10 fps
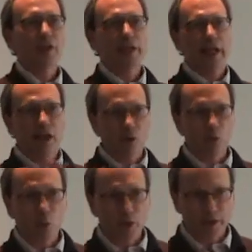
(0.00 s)

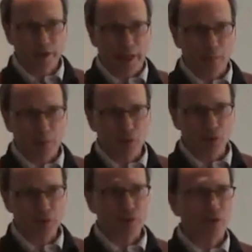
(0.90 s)
careworn
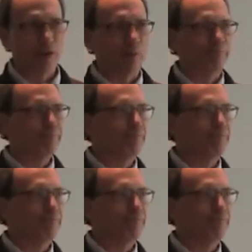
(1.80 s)
examples from